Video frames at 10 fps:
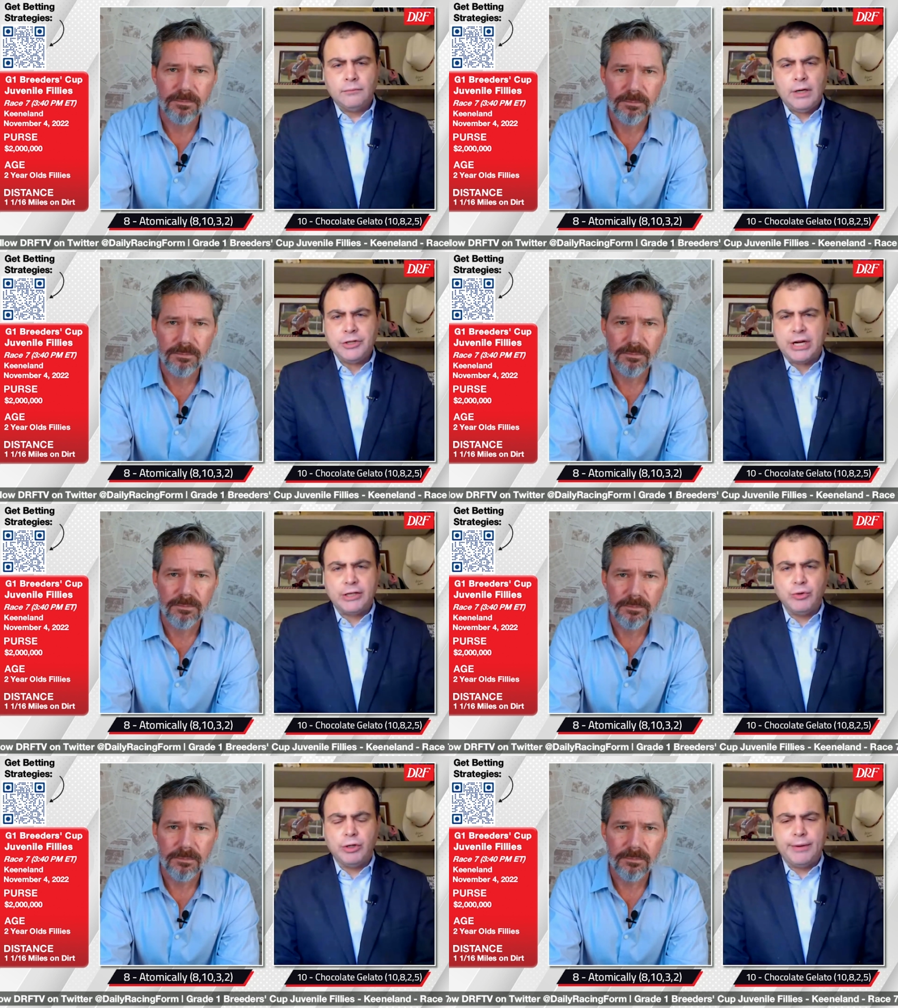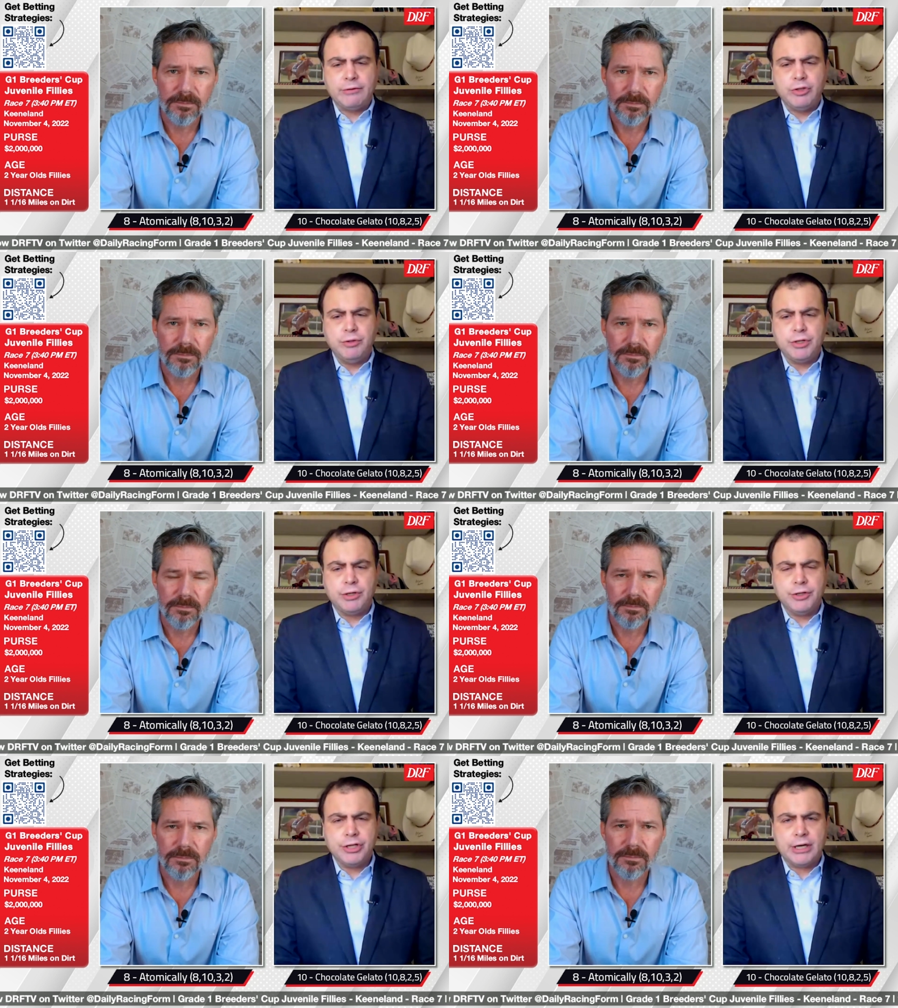Speaker 1: Yeah, she's got to do it around two
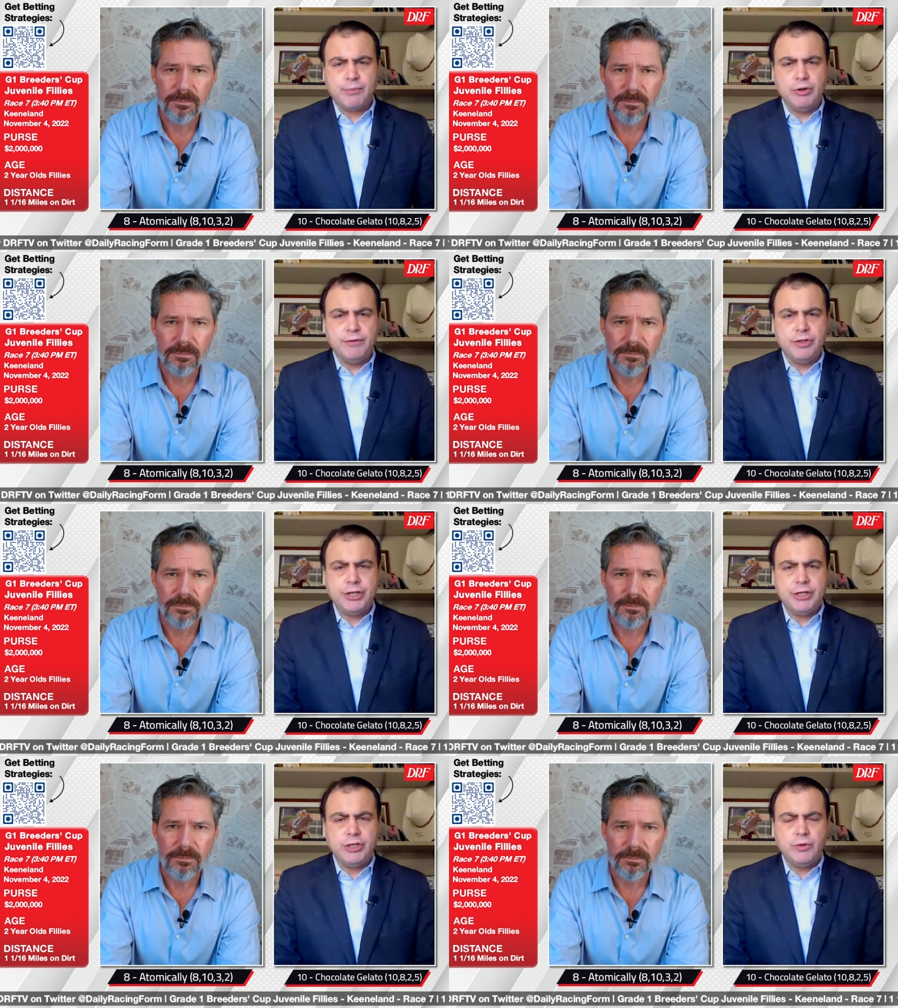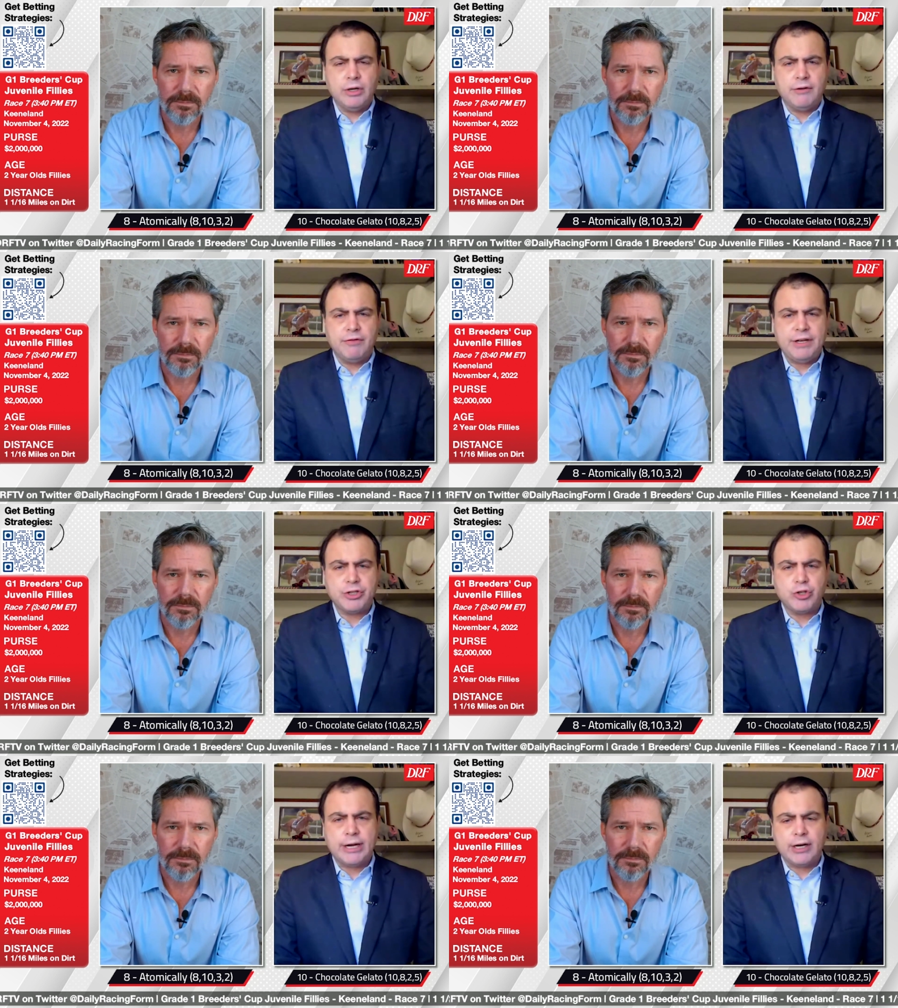turns. Got to prove that she can do it on a
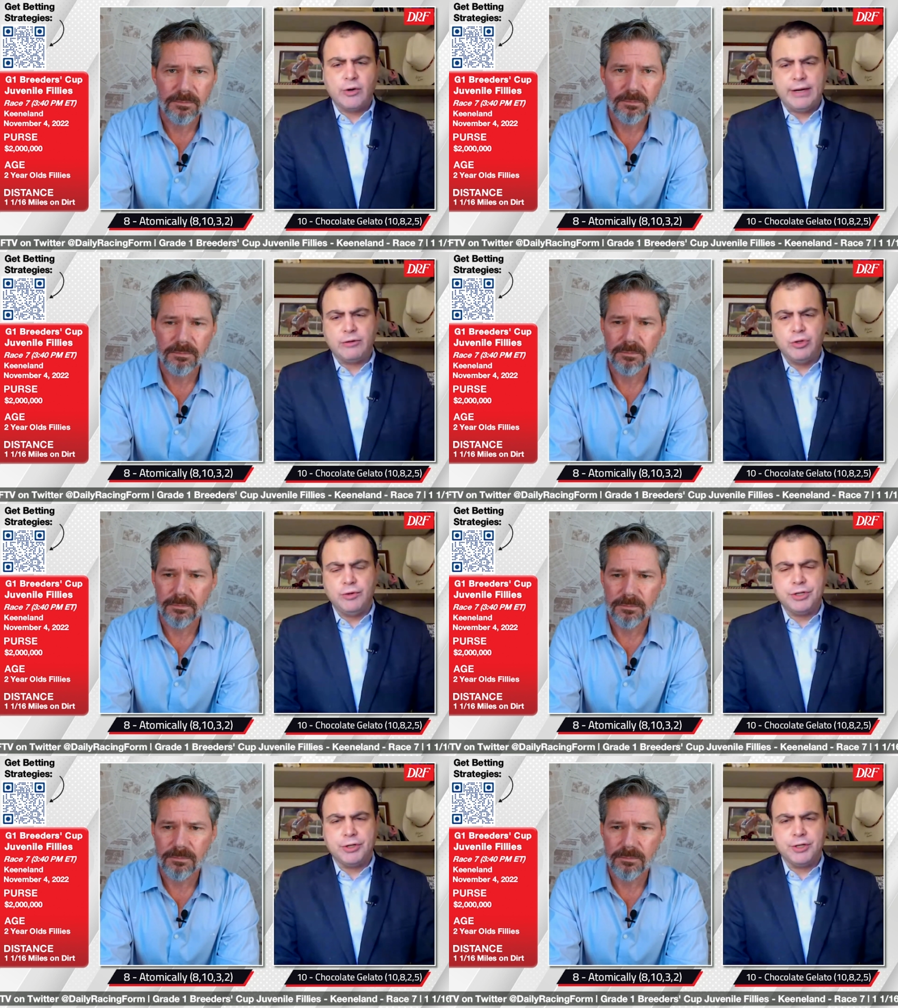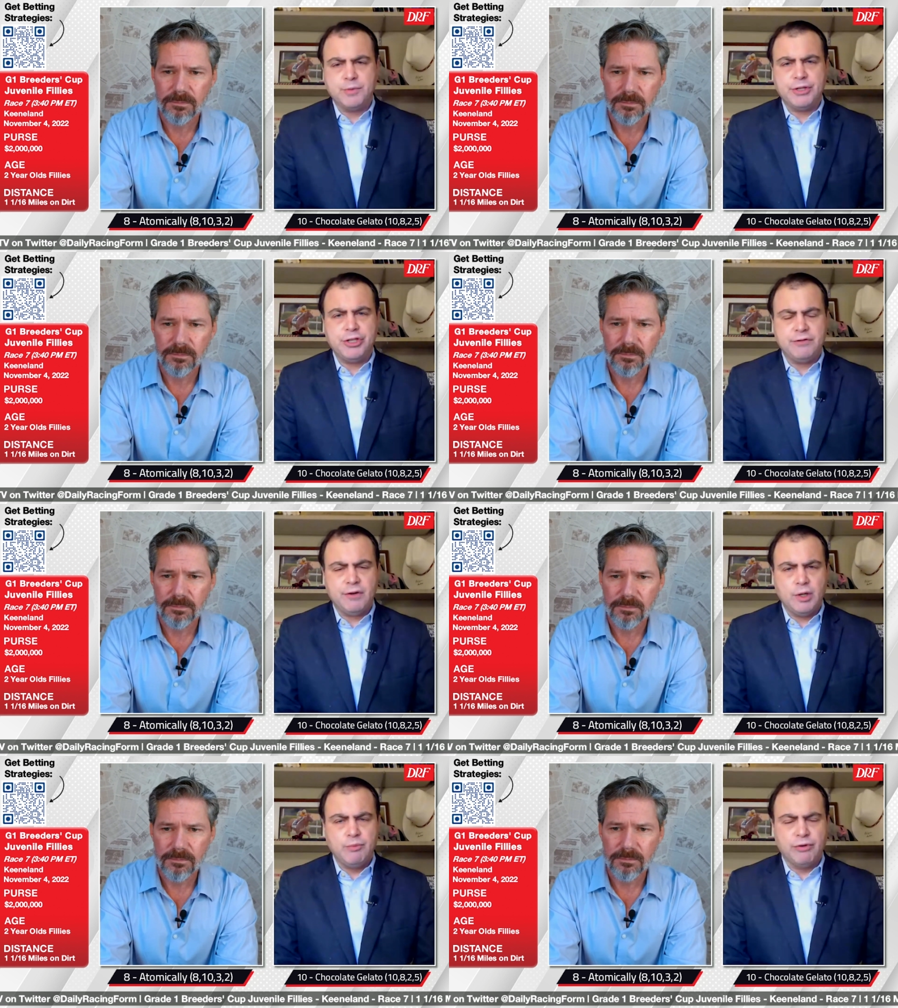fast track around two turns. But she's
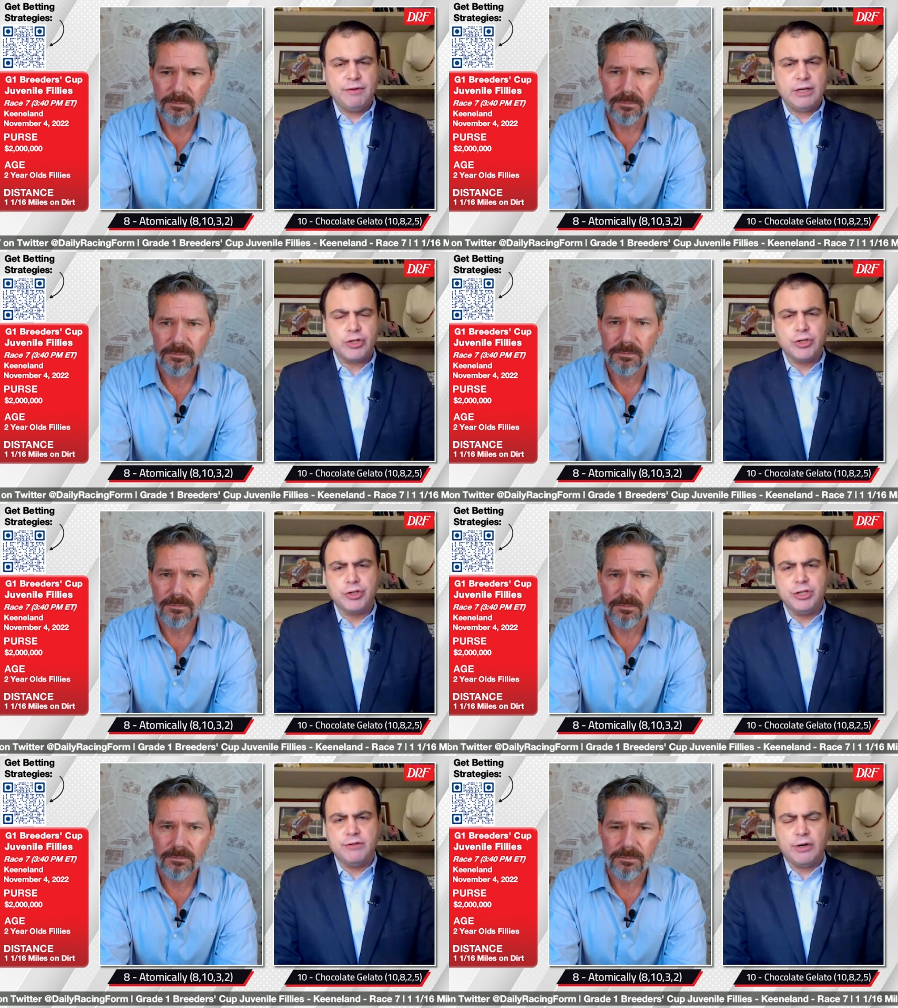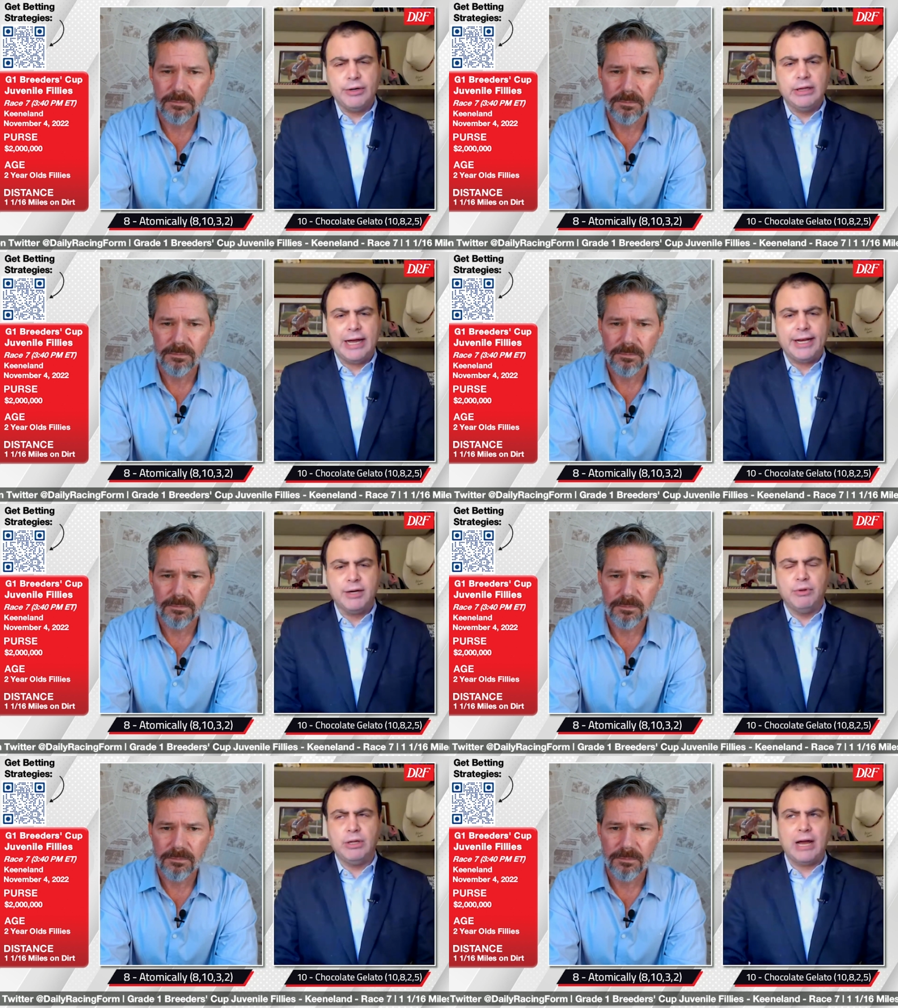very professional. She's very likable.